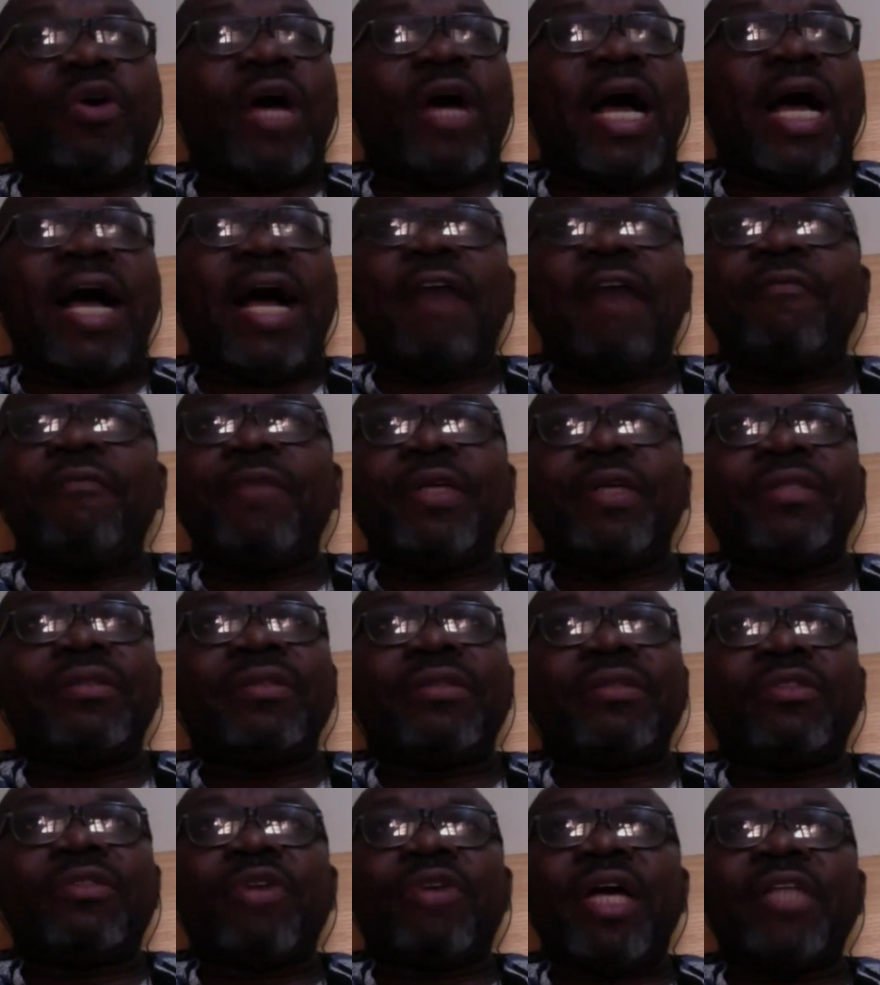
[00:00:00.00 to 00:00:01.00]
I've been
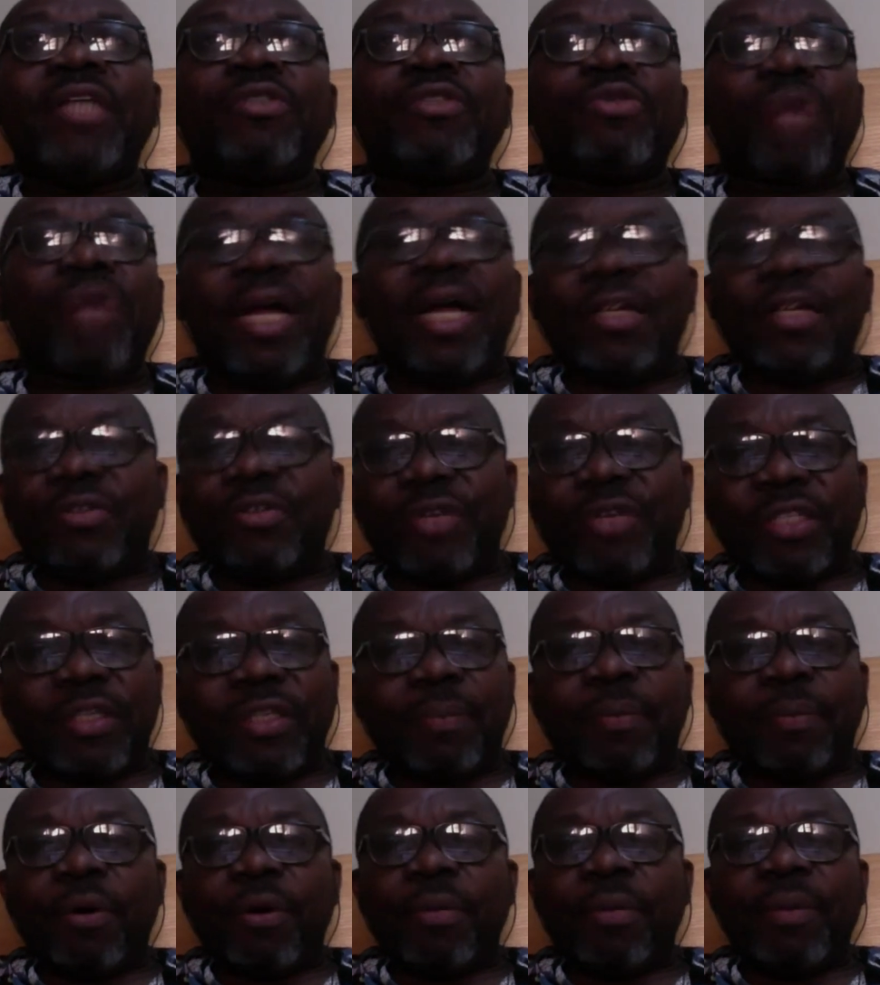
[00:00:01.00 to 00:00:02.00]
trying to address the
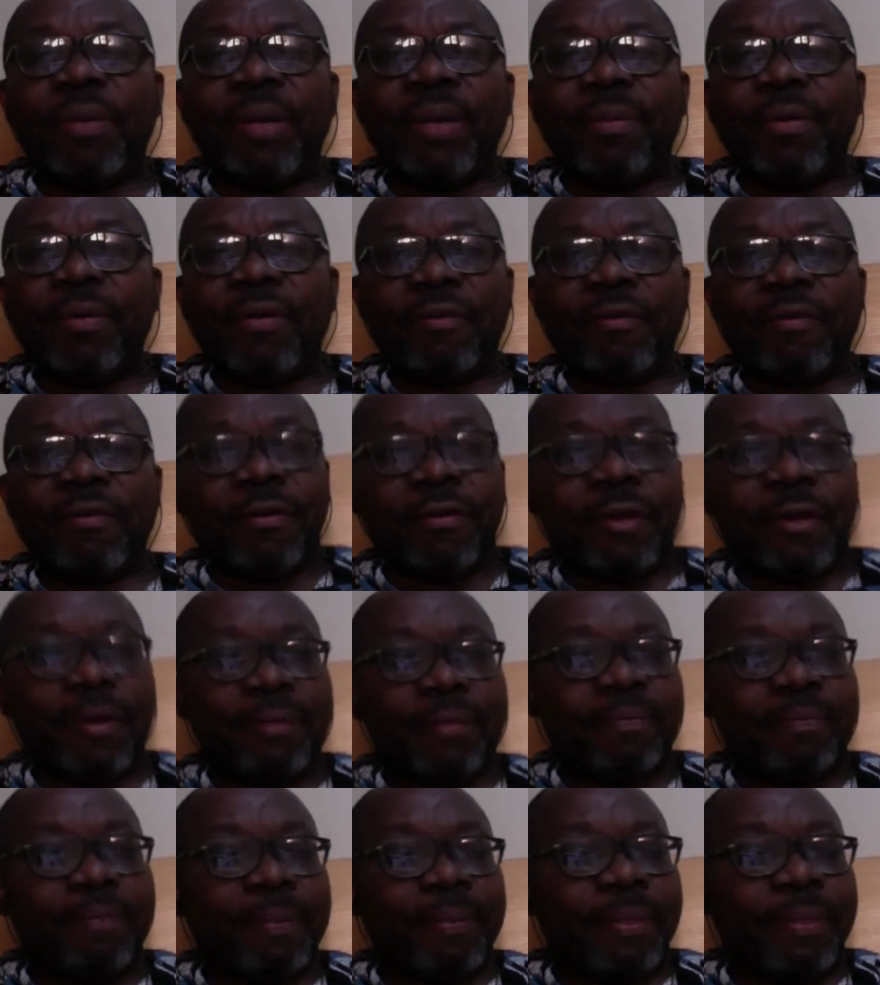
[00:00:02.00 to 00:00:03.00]
problem of
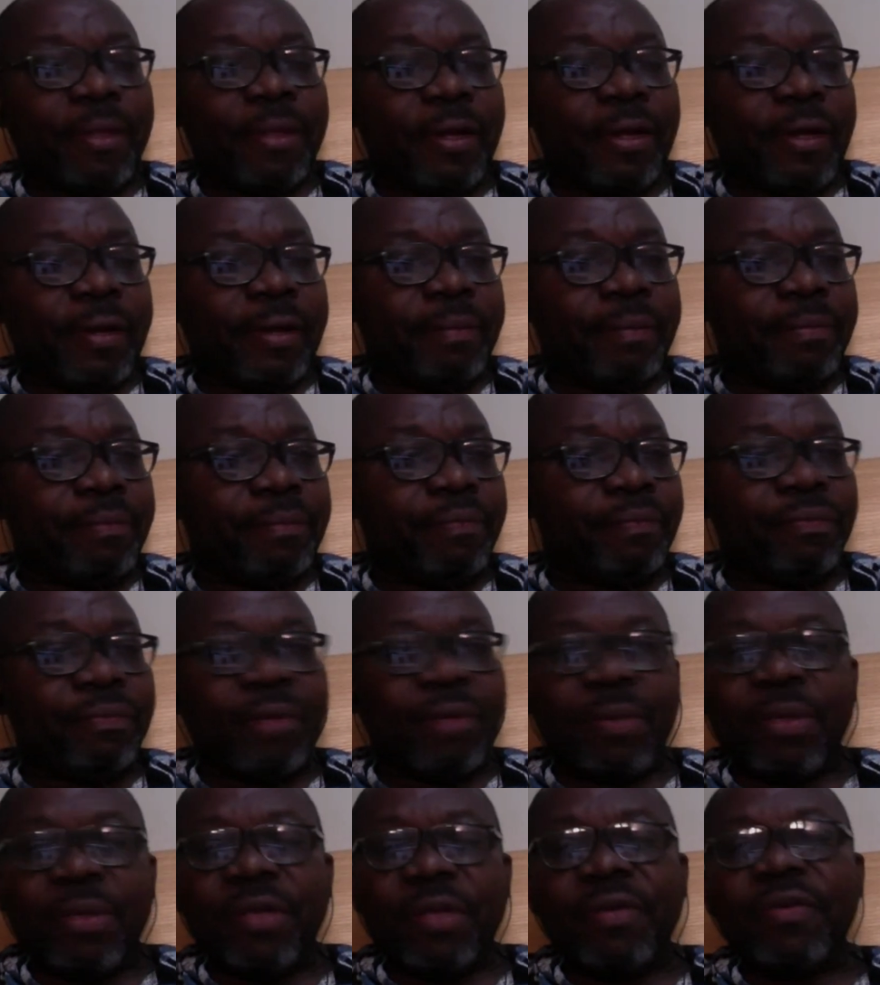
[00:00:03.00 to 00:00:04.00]

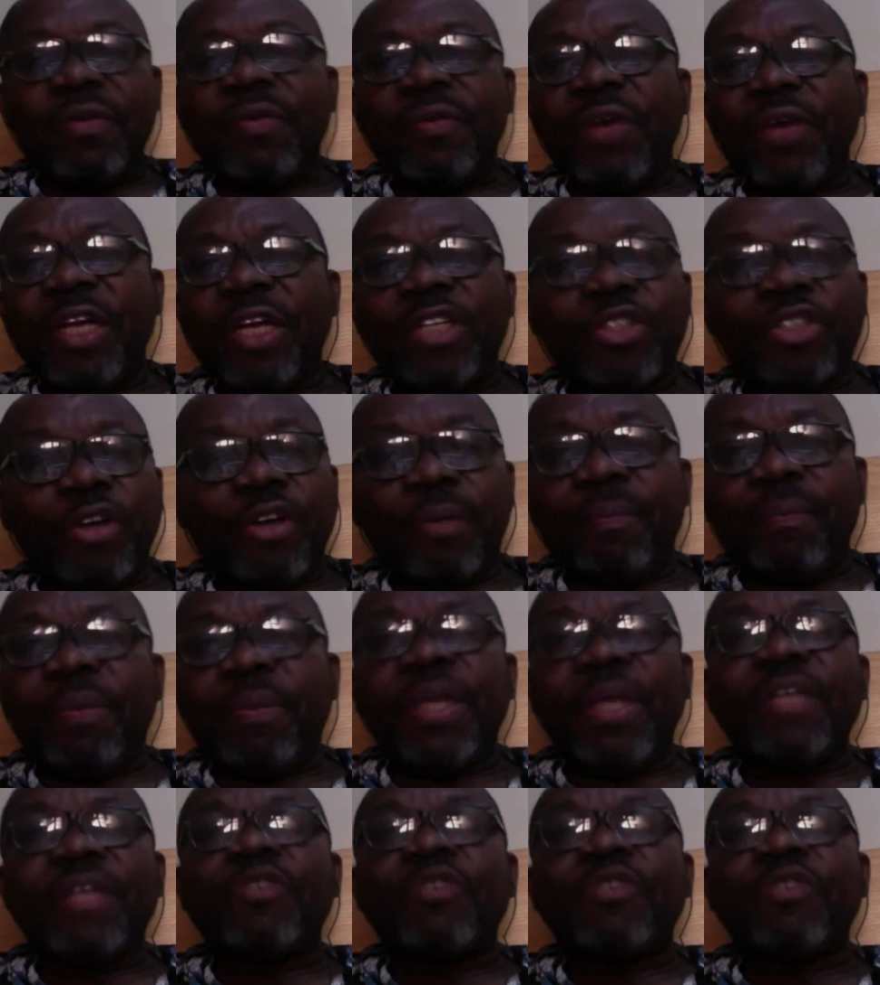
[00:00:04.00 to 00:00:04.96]
maybe religion-based,